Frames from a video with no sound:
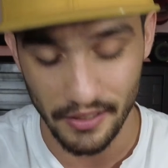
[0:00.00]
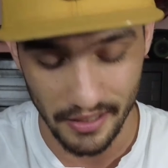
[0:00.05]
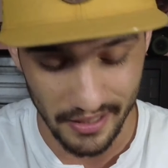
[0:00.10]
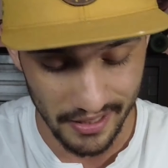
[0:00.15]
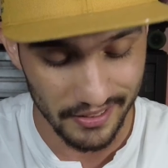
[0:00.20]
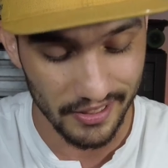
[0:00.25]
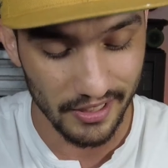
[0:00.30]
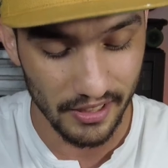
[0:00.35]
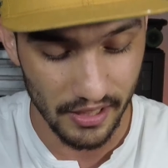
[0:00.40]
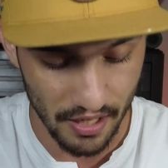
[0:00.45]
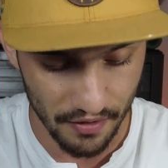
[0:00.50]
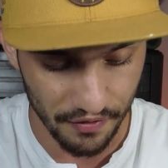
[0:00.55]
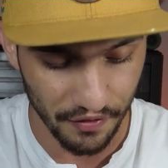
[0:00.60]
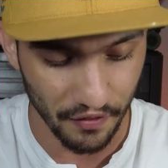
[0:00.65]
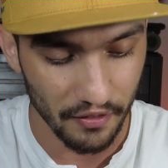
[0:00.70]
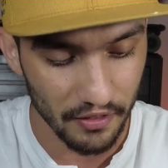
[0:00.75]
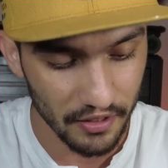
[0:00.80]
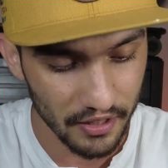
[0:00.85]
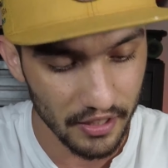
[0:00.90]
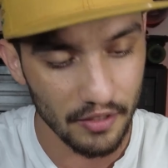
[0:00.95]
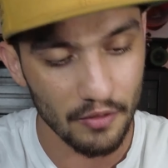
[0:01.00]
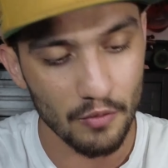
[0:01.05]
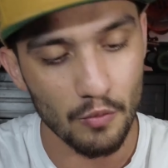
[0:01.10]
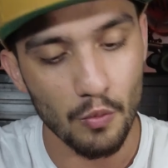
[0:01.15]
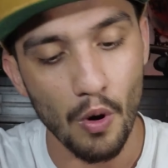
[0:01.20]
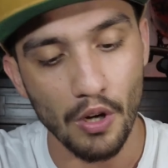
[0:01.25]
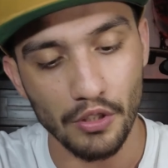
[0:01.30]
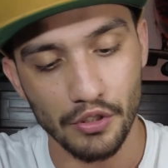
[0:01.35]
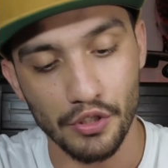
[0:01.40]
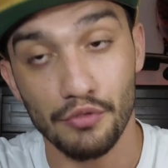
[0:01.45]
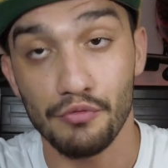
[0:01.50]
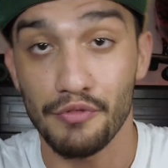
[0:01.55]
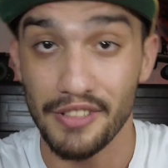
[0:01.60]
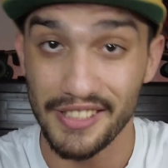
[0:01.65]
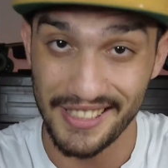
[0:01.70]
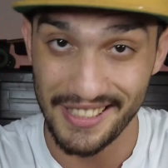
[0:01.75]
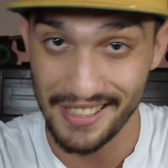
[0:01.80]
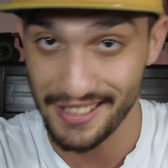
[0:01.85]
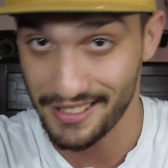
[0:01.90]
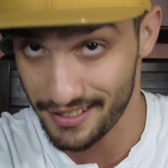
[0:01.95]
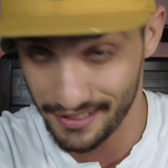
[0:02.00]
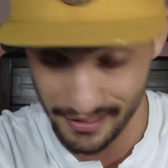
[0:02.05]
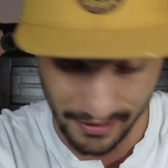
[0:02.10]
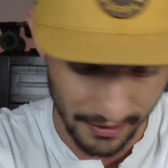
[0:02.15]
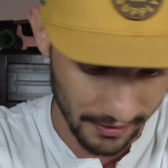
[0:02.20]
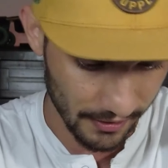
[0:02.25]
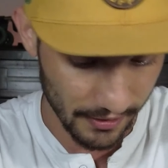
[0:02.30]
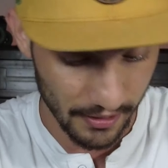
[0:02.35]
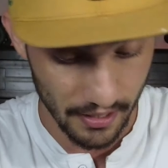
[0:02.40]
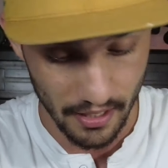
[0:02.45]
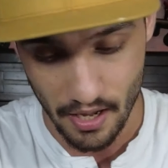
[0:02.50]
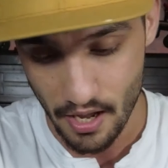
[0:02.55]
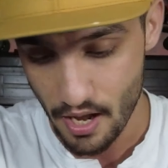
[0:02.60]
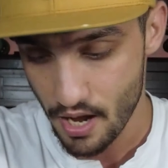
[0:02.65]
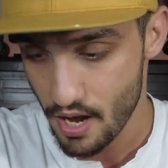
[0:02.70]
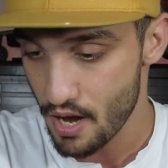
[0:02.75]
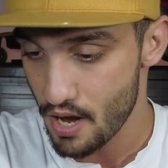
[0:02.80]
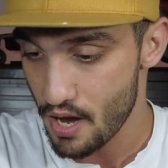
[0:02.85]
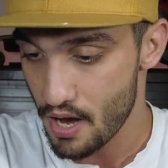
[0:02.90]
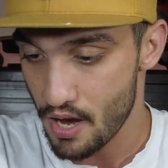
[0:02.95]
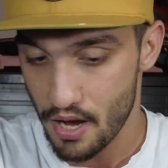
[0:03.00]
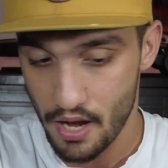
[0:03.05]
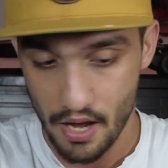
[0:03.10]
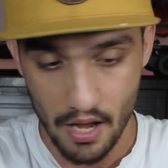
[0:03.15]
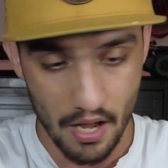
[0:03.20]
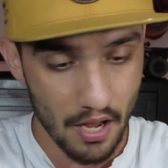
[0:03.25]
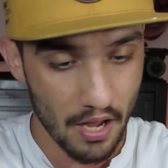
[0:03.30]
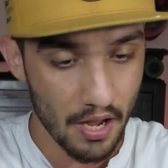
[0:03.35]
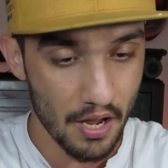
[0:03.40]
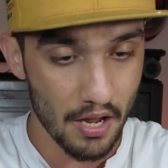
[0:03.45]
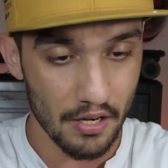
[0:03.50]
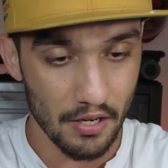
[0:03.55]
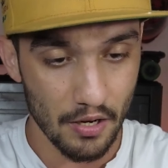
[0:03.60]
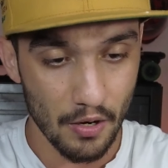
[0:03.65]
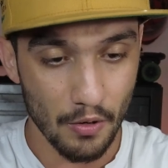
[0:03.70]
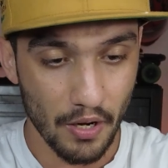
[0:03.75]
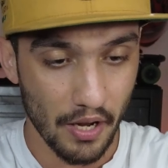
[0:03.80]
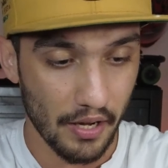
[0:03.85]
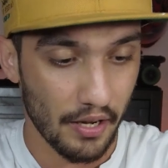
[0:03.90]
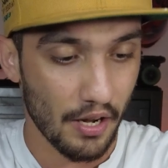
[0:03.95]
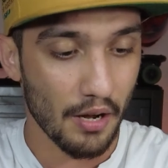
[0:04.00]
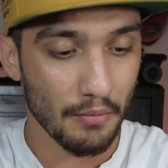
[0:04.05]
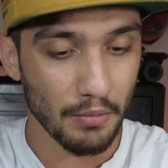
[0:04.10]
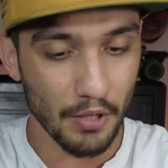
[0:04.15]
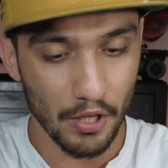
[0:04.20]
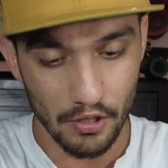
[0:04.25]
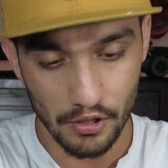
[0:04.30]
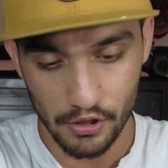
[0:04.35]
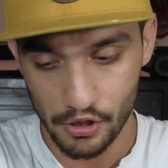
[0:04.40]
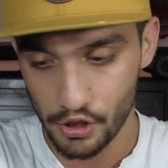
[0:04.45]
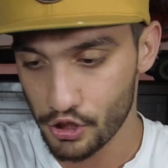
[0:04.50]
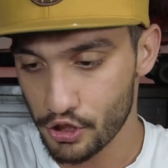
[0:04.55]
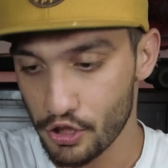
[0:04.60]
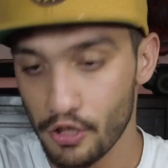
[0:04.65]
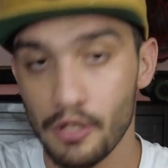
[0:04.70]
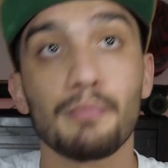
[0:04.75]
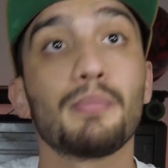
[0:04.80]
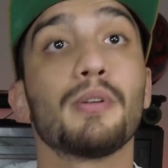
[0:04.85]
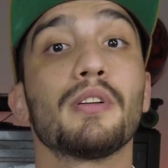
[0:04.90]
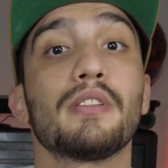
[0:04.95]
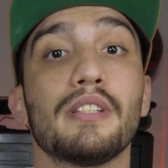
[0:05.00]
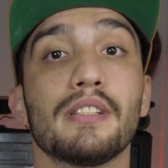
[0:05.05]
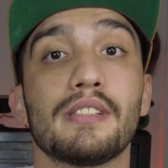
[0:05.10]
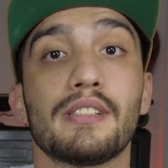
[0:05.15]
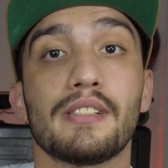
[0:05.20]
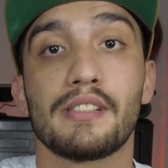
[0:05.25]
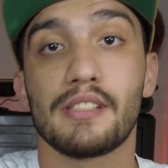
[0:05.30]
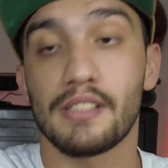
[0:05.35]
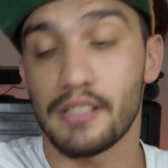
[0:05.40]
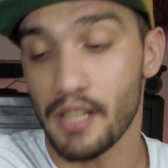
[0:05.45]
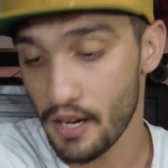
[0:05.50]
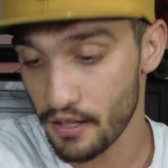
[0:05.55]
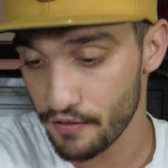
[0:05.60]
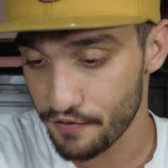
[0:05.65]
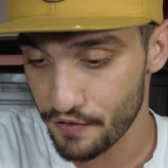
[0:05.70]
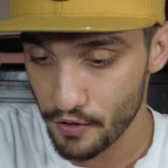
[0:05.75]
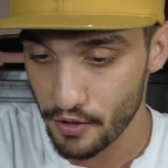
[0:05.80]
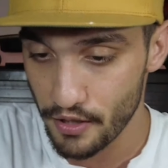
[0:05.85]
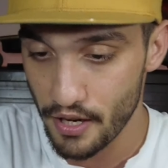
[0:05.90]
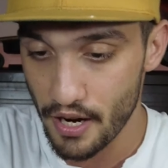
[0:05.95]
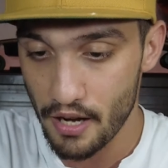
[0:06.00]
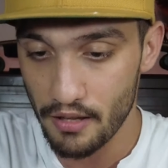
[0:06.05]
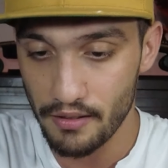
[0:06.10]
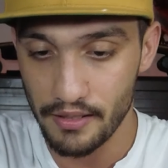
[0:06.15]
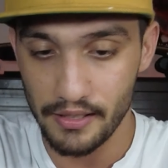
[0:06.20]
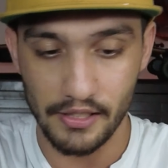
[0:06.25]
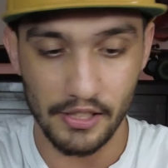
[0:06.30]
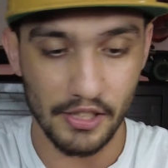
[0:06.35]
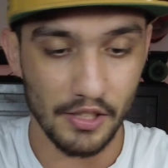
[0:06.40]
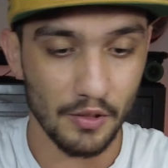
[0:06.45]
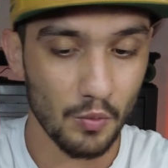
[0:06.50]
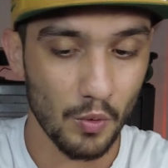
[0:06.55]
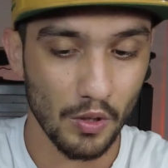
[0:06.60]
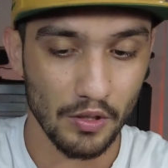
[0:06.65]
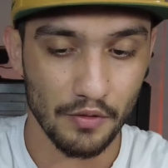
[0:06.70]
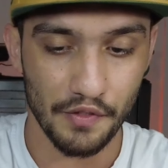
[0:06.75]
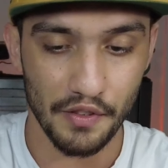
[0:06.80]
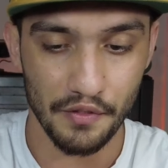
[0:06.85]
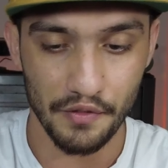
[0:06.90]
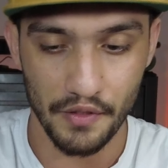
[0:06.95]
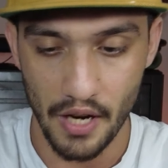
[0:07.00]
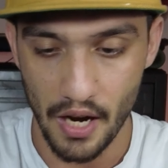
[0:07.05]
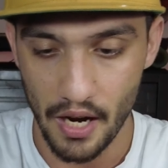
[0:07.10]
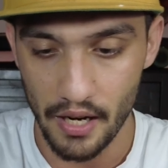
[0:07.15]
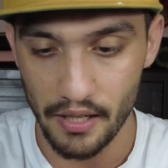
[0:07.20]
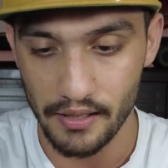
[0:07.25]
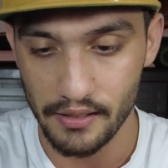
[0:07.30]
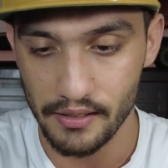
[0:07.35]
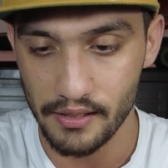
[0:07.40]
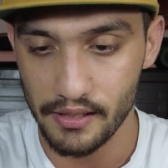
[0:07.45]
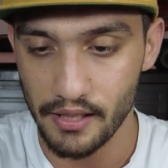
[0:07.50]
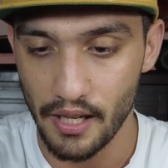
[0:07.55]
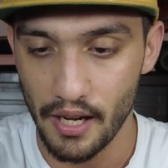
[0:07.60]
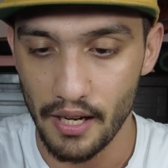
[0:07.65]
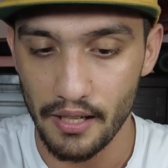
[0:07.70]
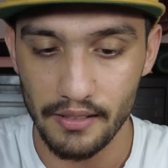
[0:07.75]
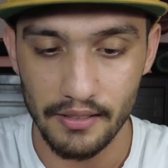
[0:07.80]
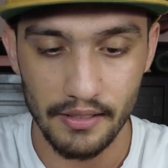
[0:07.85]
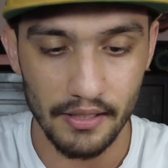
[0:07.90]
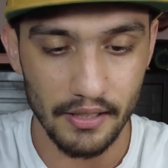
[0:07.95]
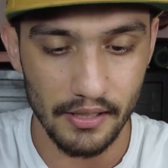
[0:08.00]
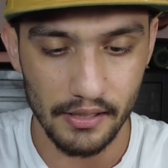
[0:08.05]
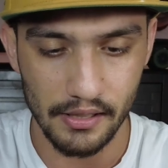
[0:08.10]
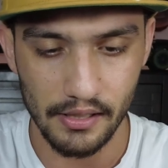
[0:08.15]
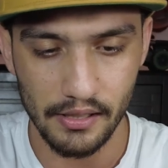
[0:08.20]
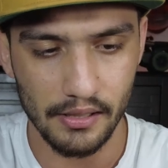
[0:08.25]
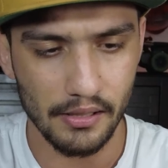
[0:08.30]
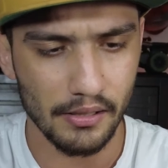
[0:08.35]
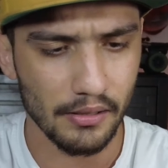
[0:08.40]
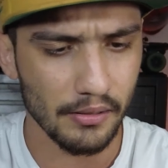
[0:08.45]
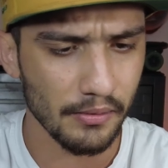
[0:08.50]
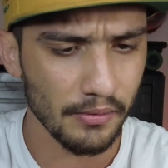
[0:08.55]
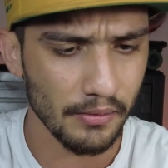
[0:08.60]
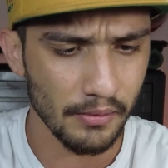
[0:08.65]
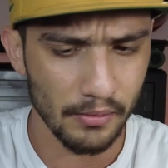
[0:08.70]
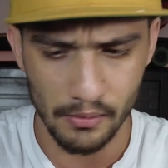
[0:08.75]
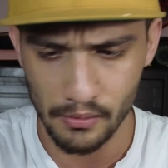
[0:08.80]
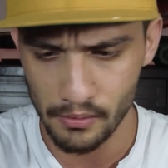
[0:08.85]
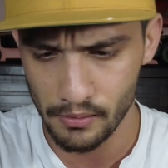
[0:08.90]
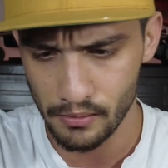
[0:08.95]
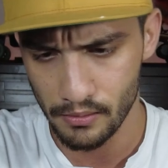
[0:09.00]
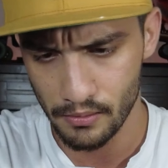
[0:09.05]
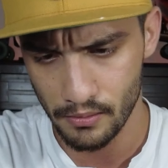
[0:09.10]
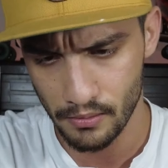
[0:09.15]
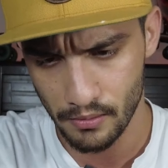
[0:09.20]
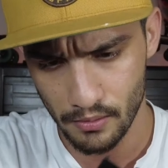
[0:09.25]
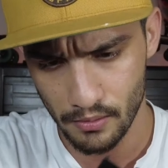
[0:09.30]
but it's definitely water resistant. And okay, I'm just gonna put this aside for now. Let's see what we've got inside this. Alright.